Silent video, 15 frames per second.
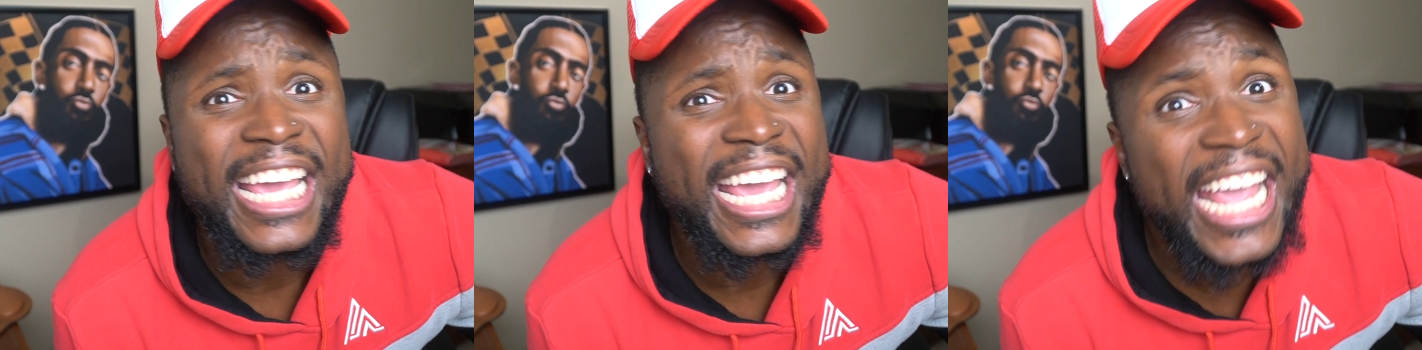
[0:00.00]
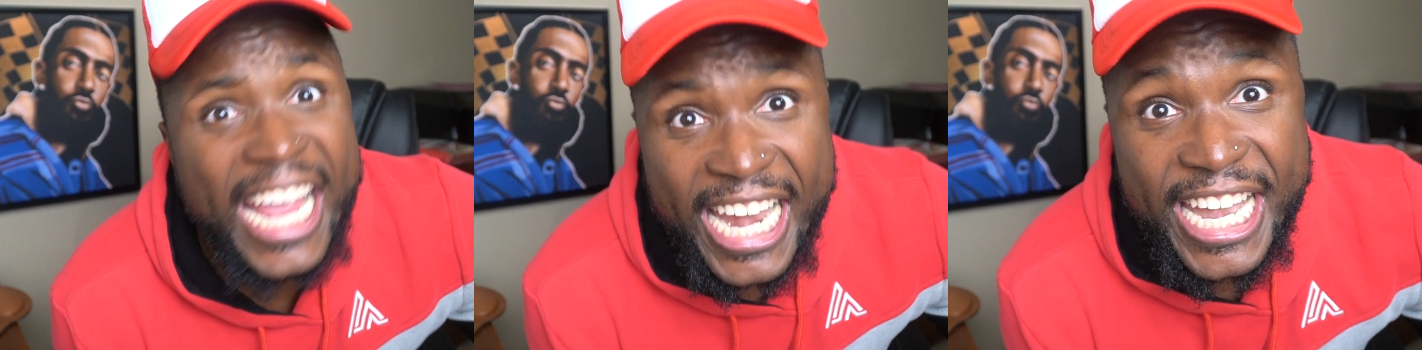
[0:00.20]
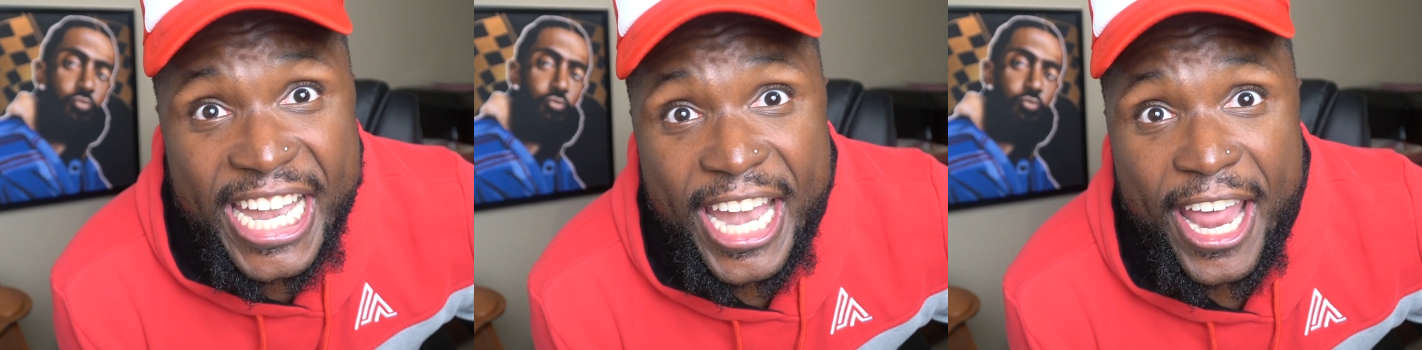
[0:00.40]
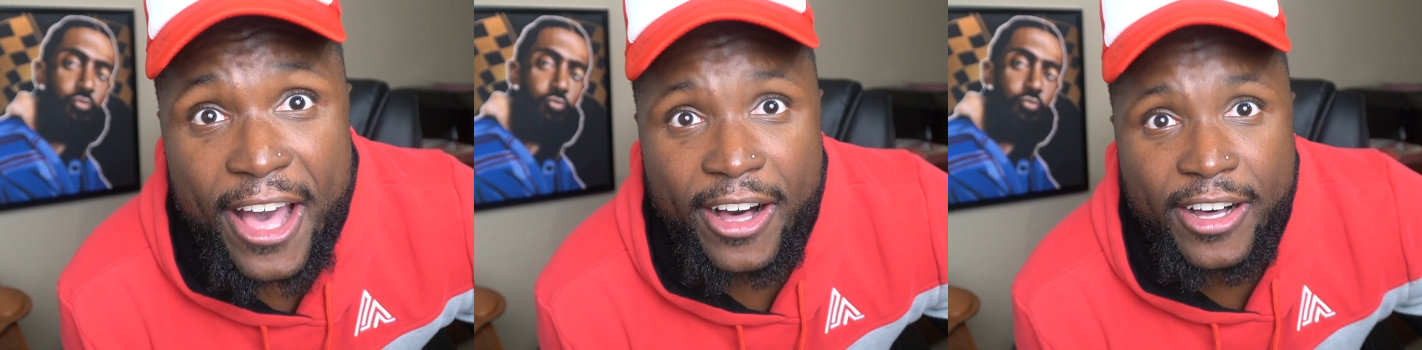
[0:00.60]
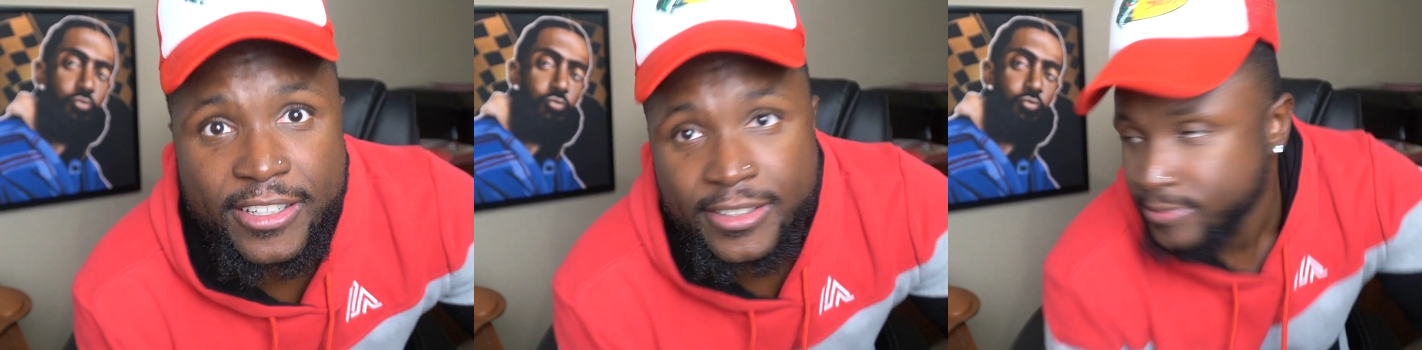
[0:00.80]
Speaker 1: In there.
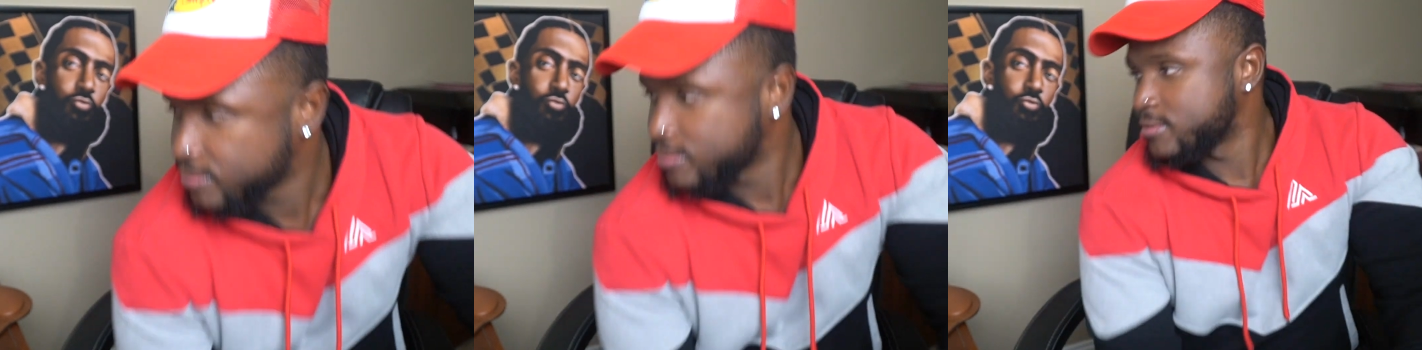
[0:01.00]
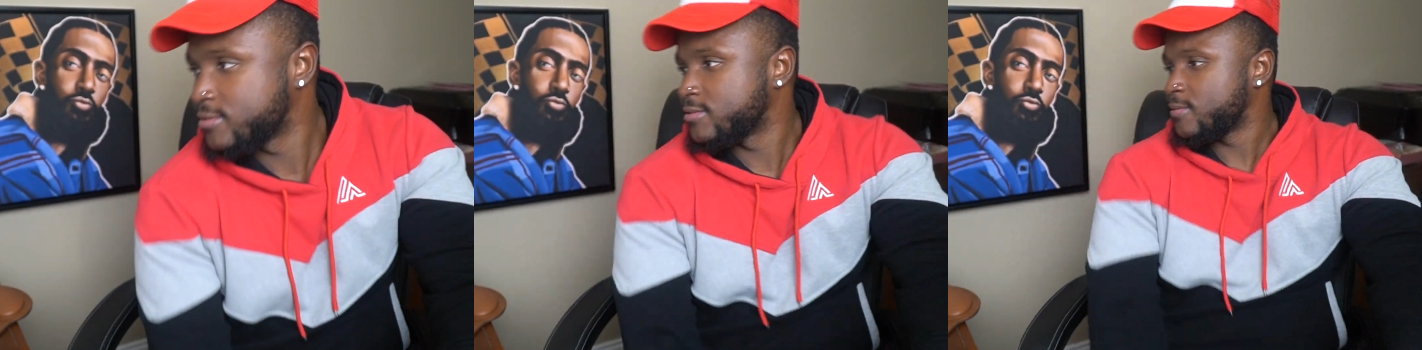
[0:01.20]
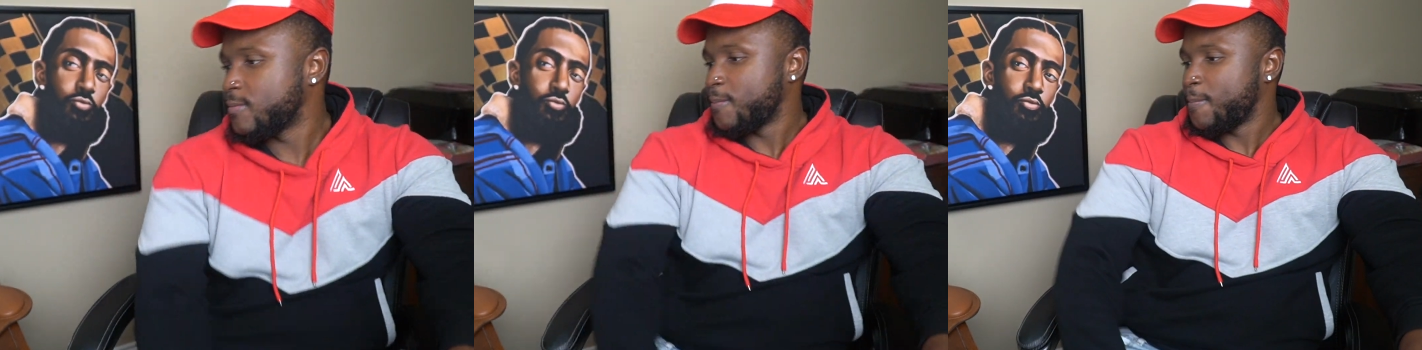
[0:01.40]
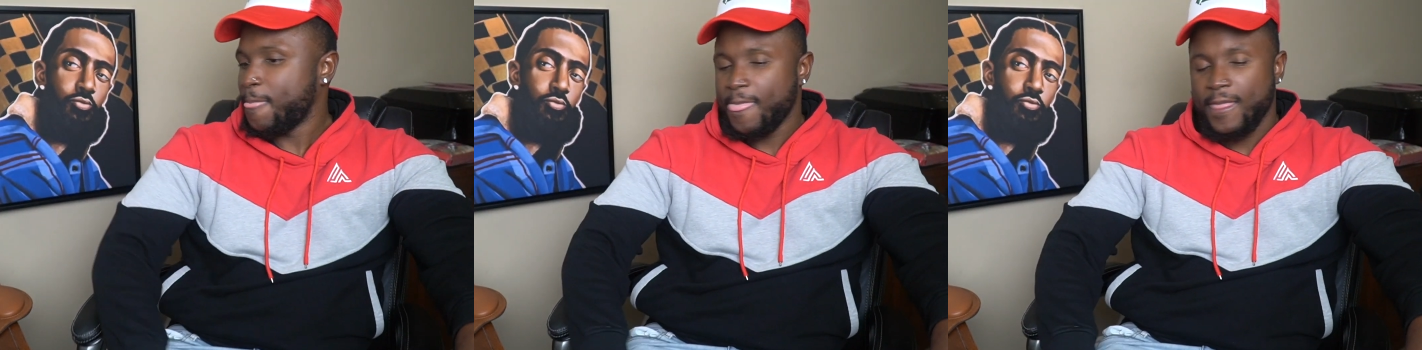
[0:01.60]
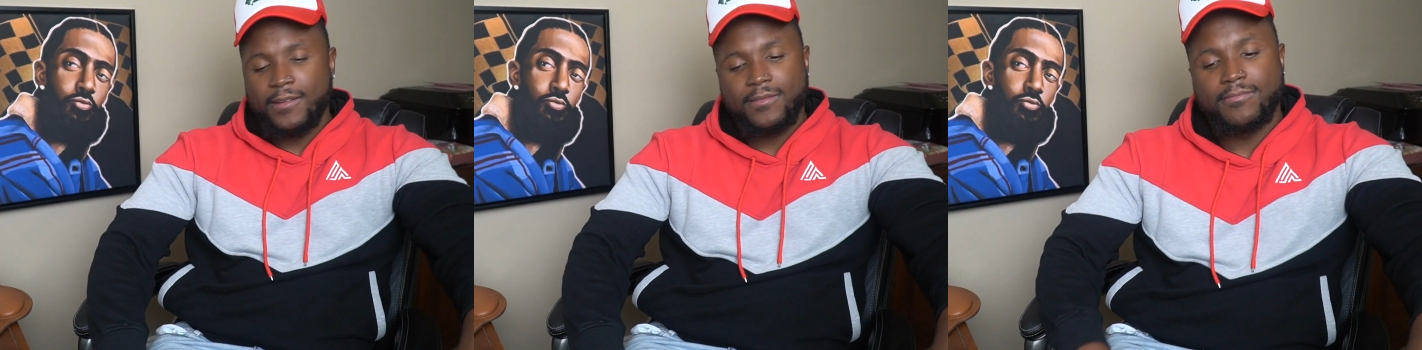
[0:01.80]

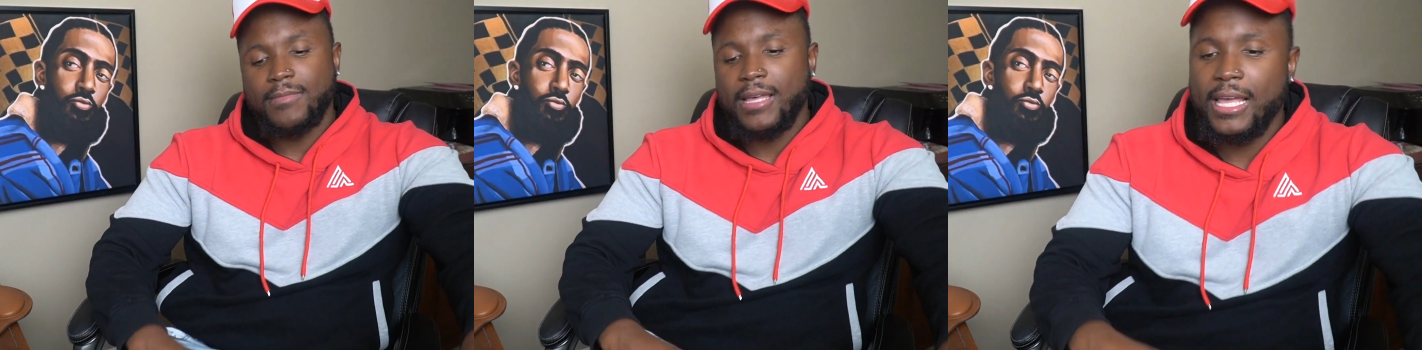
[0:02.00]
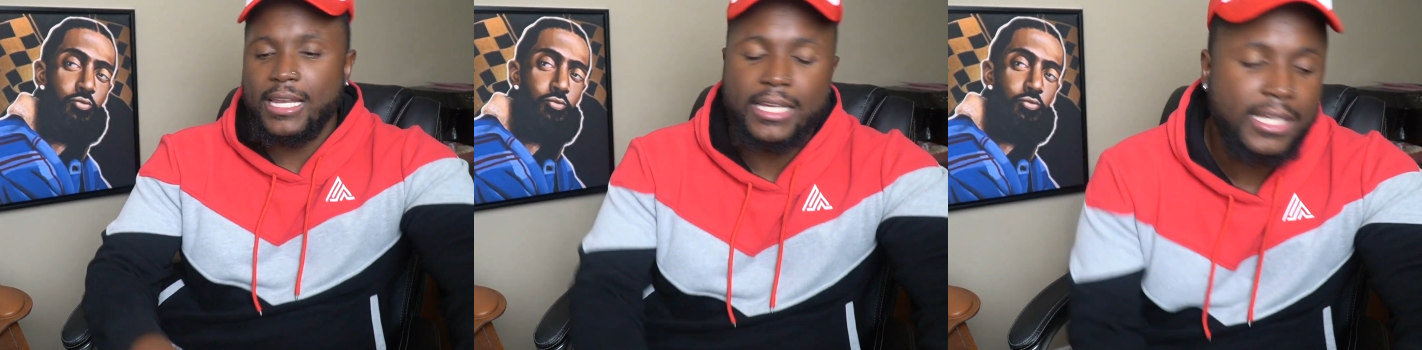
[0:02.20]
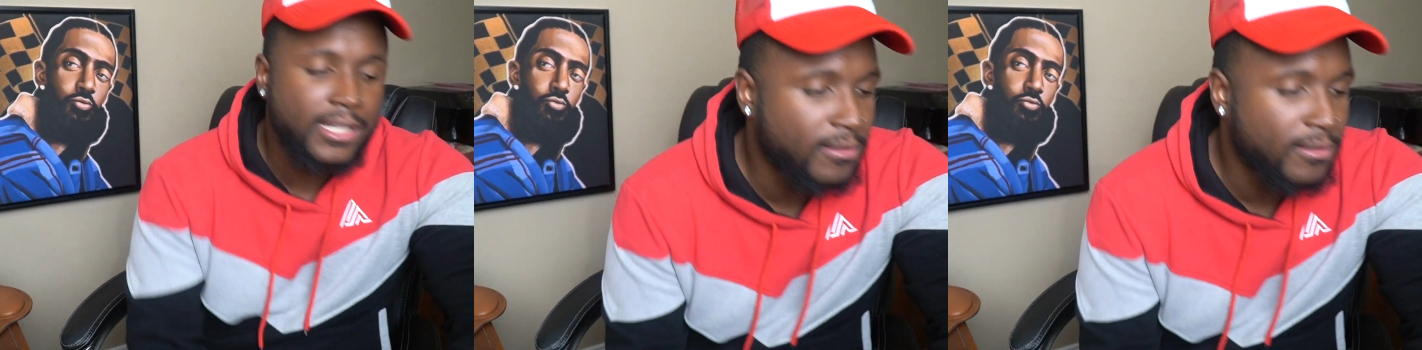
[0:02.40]
Man, look at